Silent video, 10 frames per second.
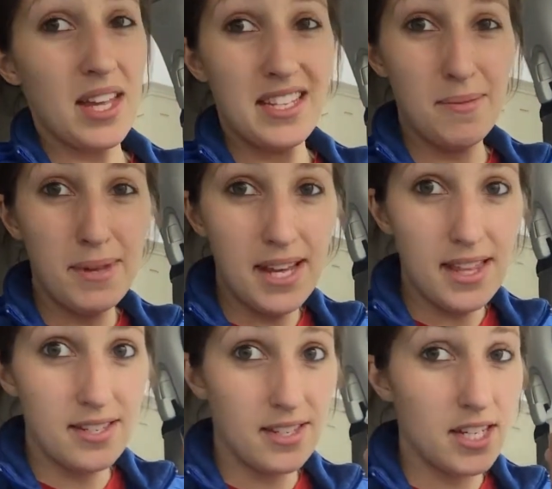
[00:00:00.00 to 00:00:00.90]
to me,
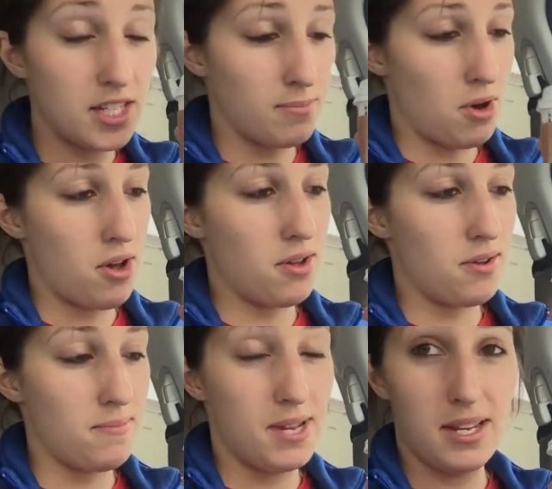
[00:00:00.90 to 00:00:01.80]
this is a
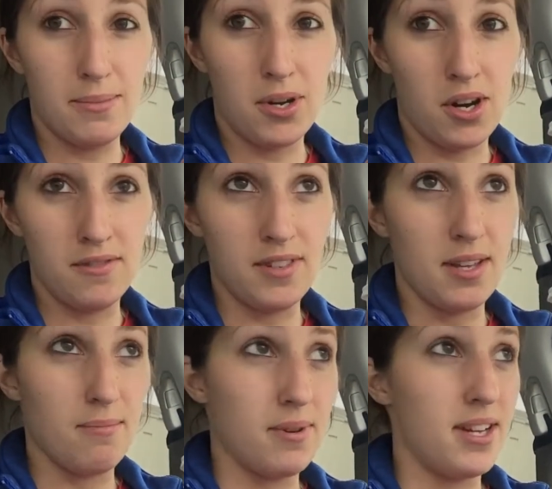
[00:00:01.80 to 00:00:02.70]
small, medium
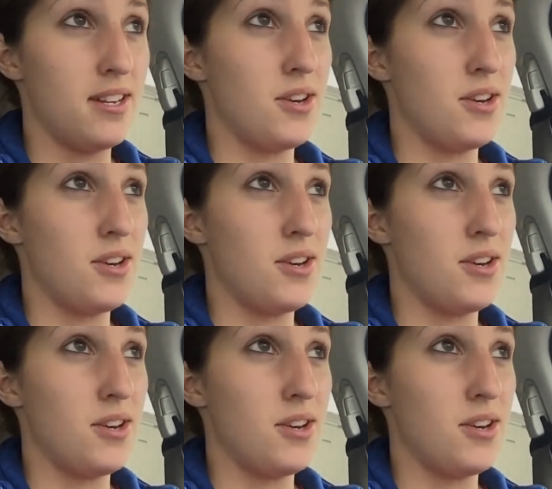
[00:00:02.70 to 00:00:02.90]
coffee. But